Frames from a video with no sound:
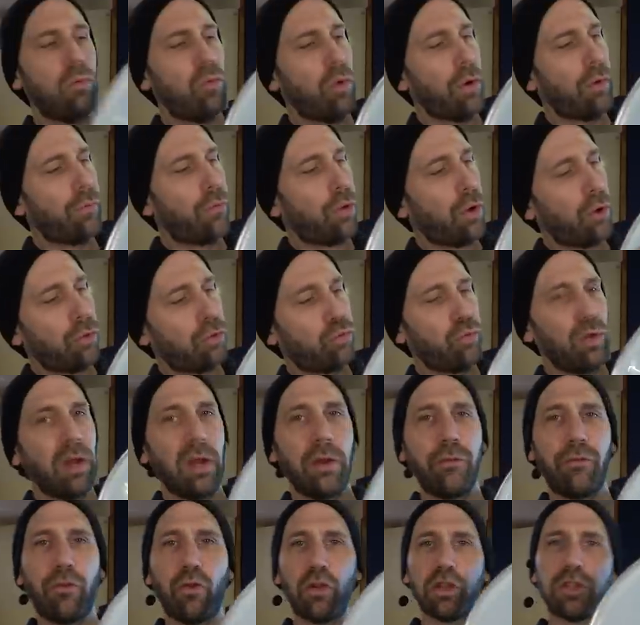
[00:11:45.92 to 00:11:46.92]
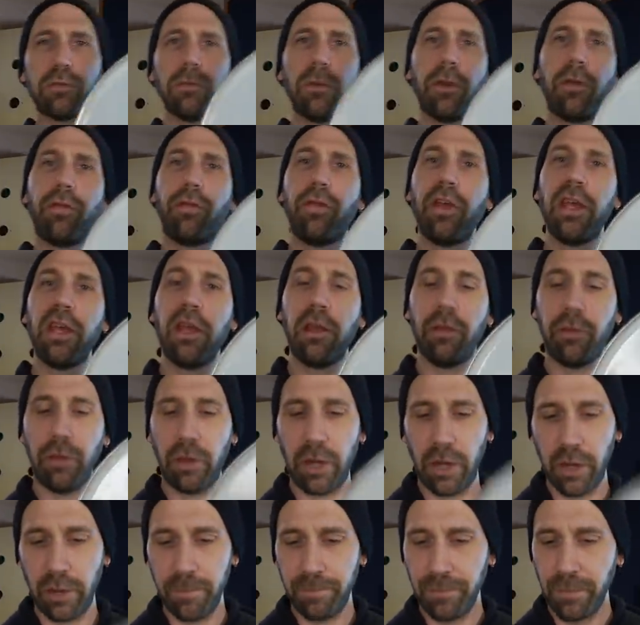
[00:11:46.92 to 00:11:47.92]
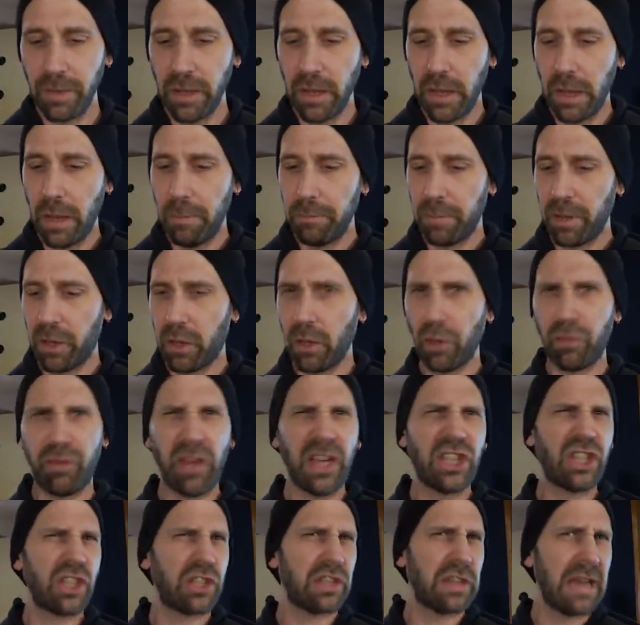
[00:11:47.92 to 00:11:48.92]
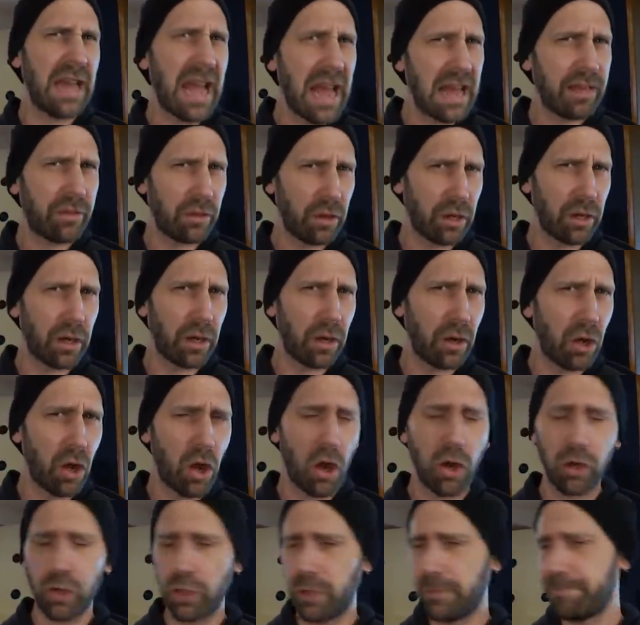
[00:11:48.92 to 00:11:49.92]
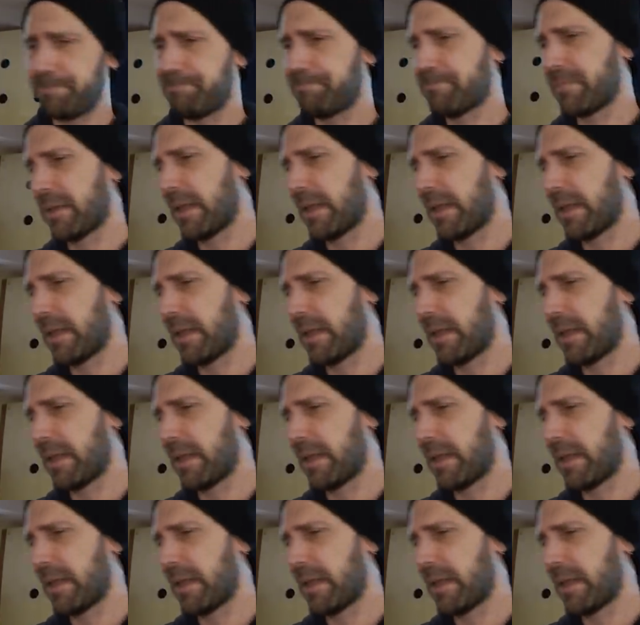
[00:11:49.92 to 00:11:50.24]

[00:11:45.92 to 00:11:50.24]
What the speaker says: one of those reinforcement thingies here, because they just last a little longer.